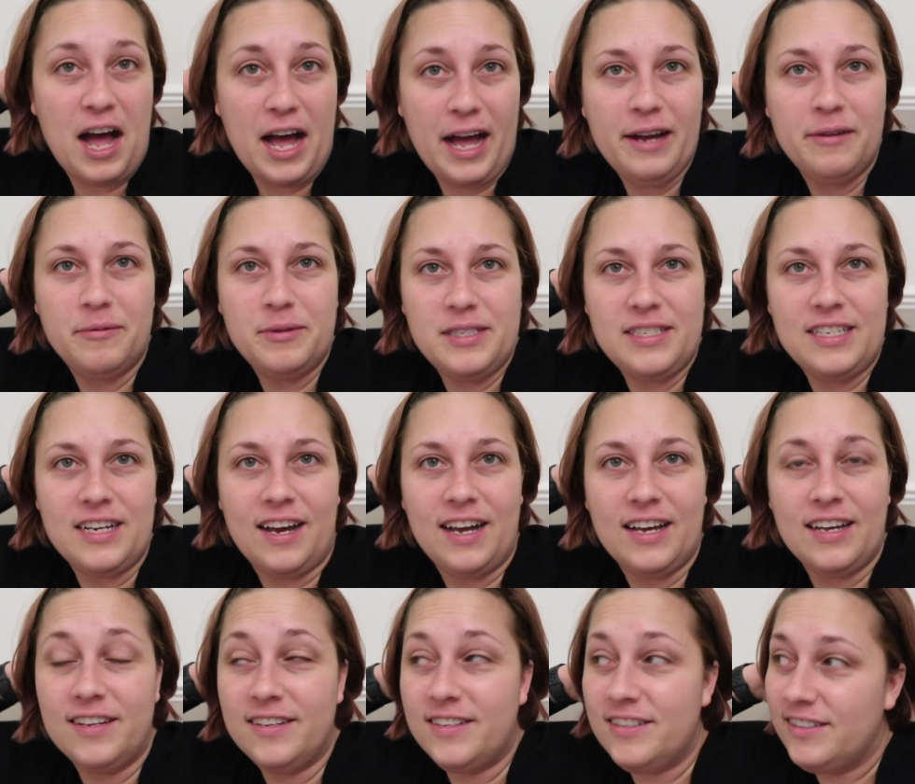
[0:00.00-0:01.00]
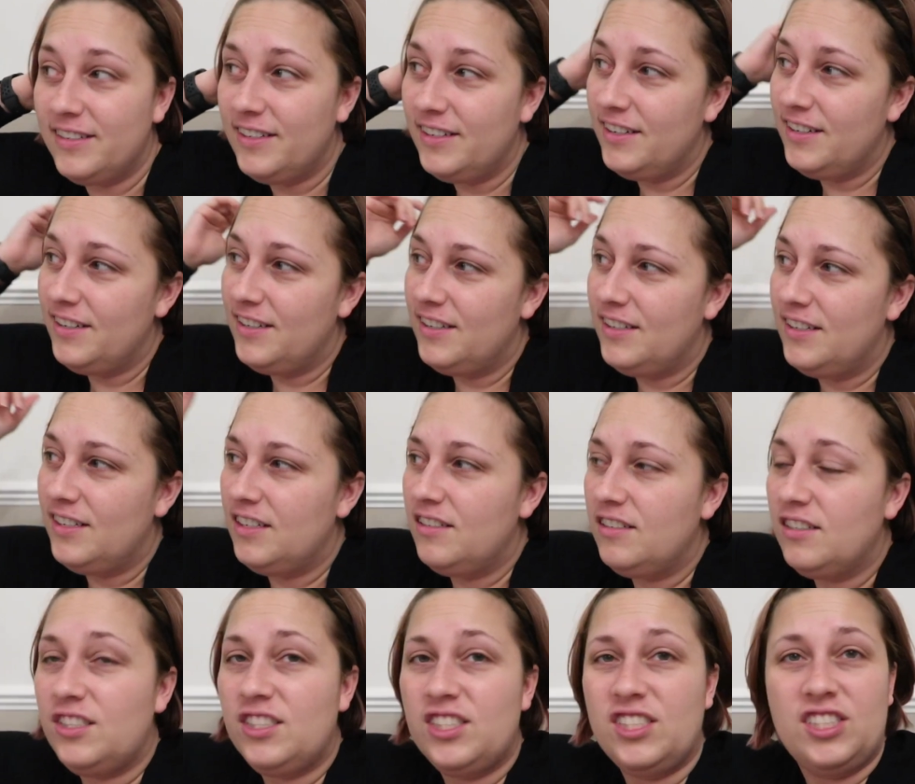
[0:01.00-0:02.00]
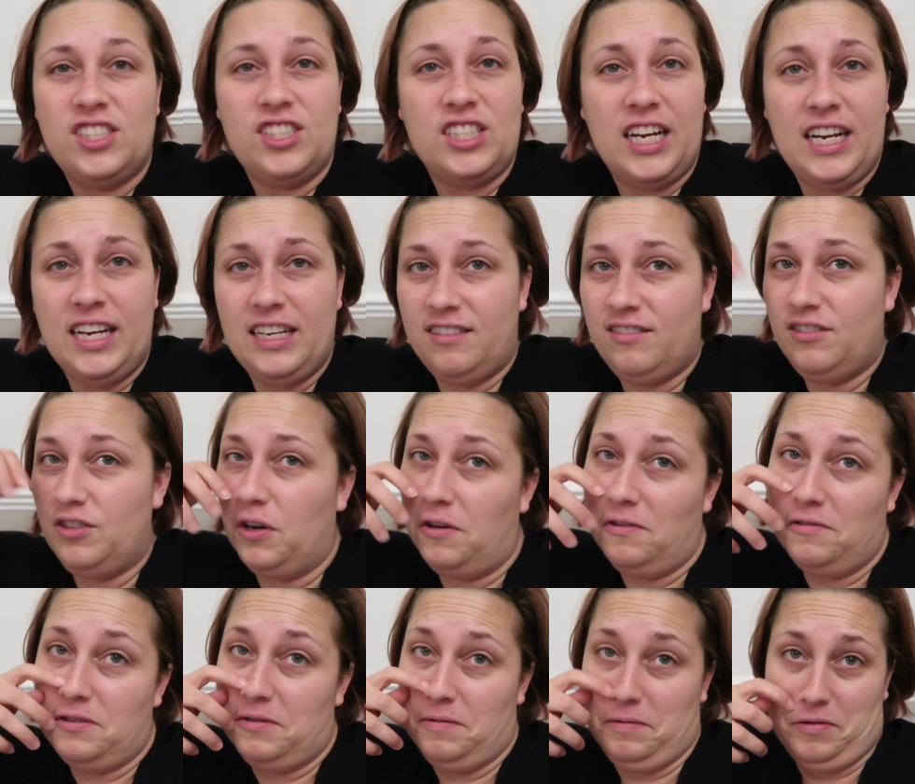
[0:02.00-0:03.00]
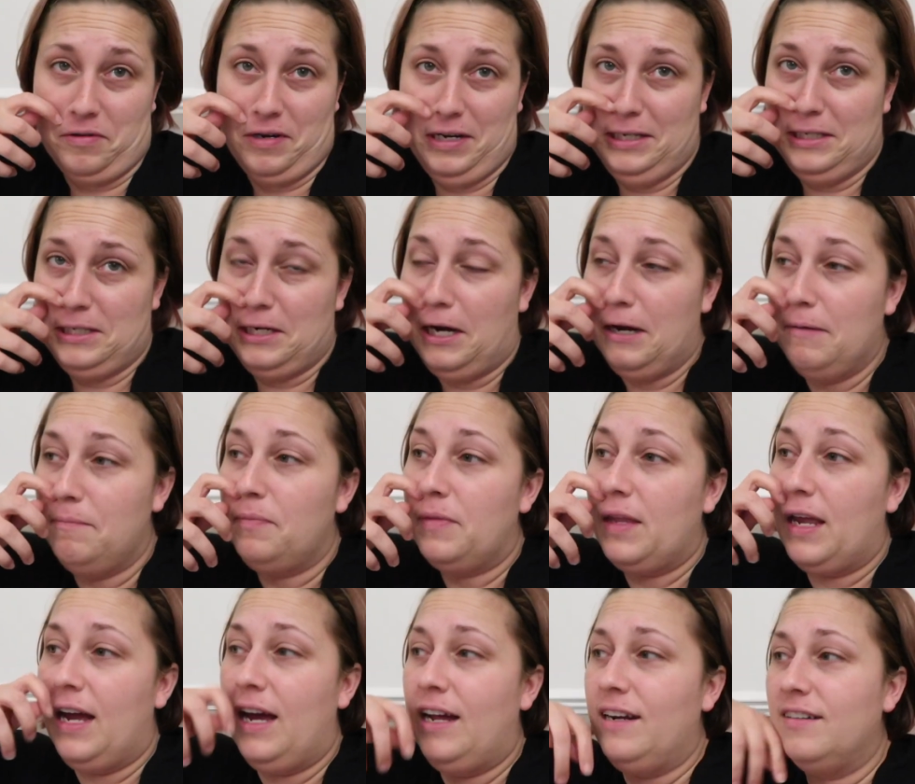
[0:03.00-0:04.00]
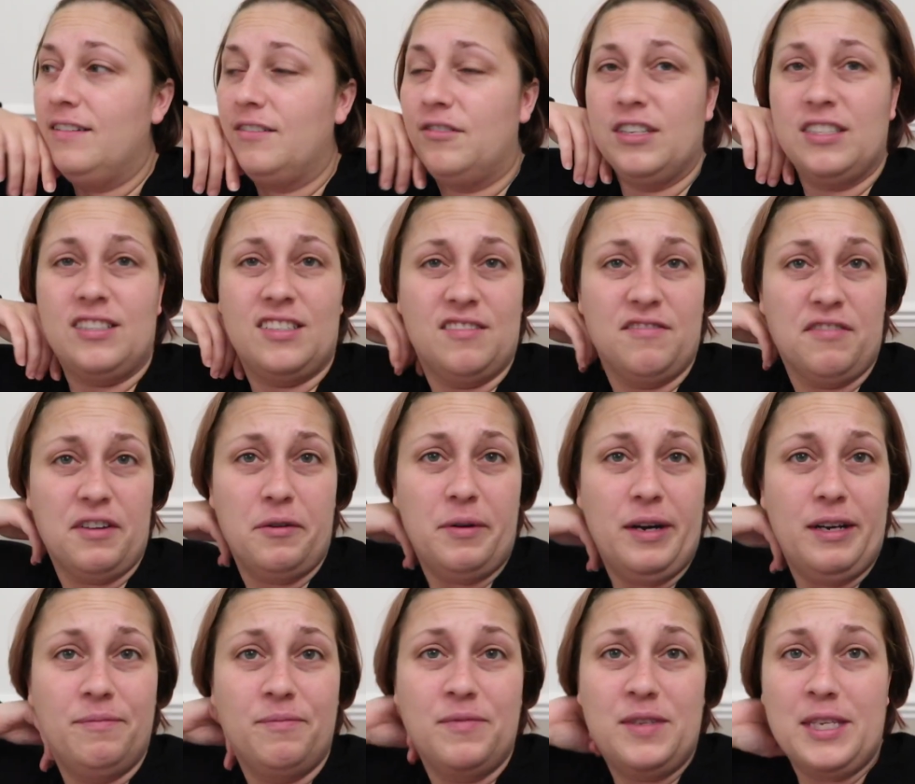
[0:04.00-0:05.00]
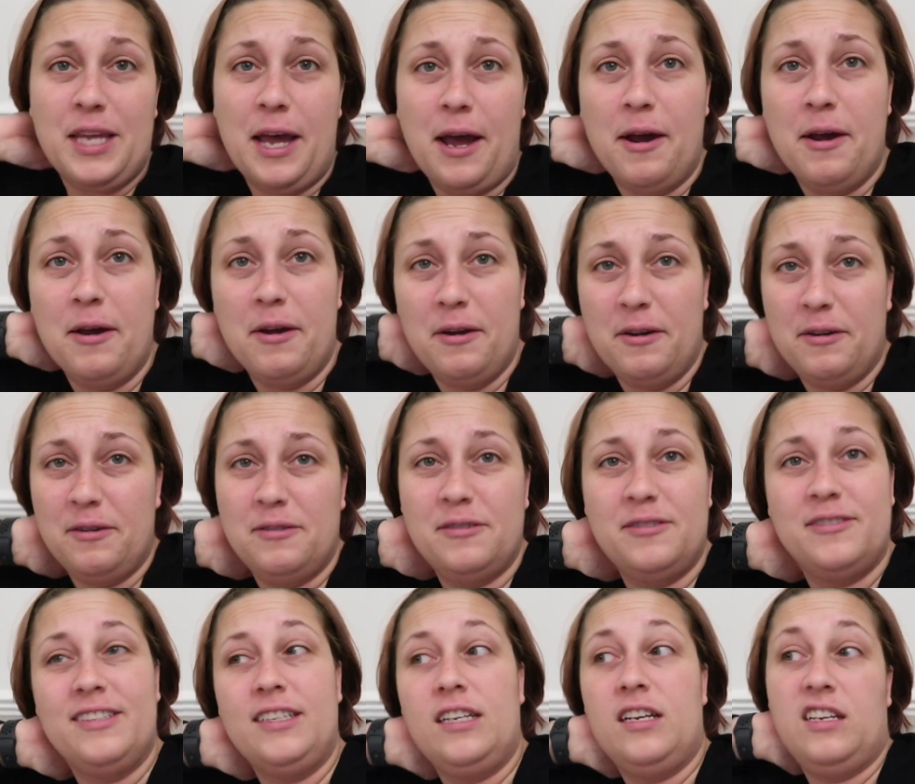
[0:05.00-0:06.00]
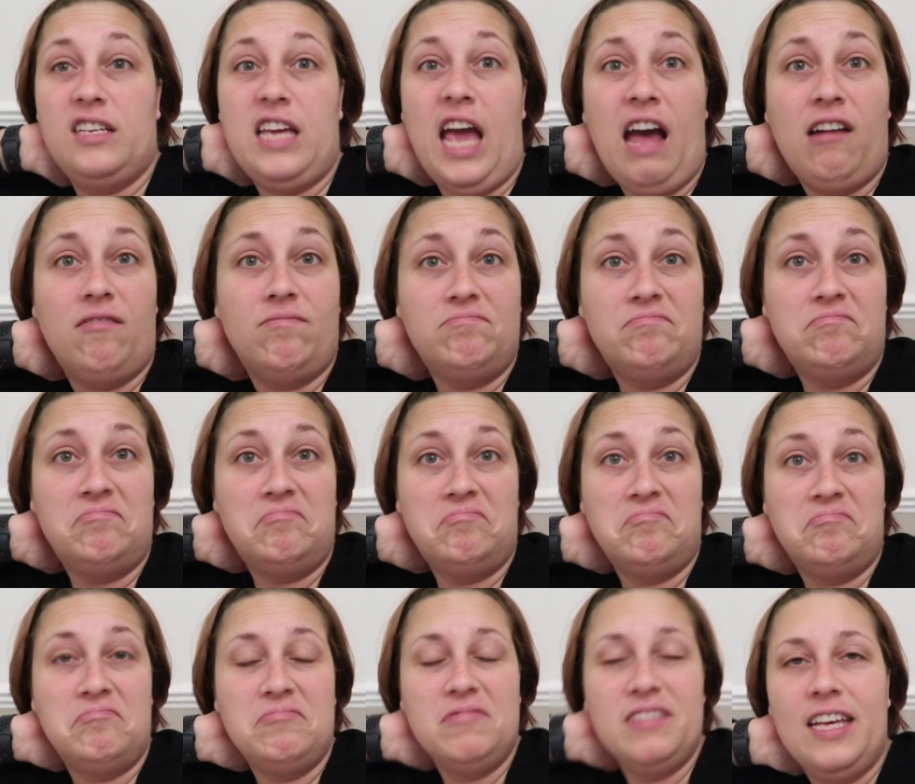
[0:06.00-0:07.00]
I was tired she got some screen time, and Chris doesn't feel well. So yeah. No, don't.